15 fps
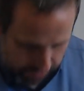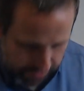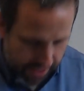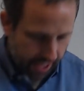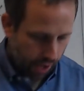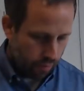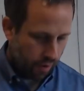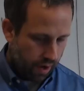
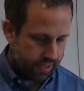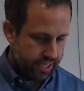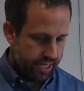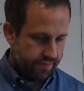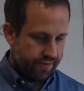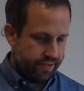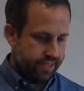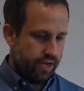I want to
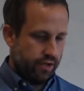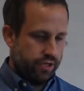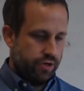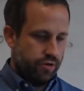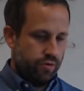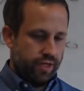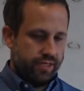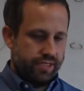even tell you.
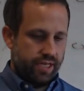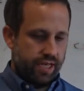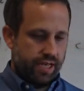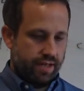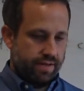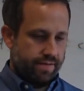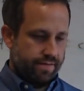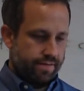Let's see.
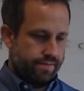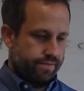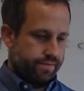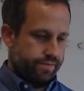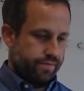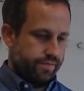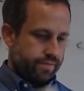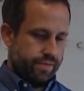
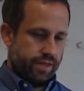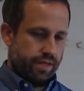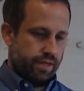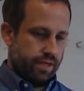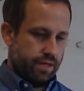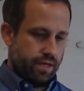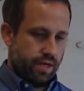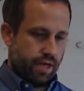
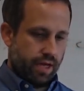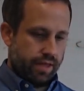I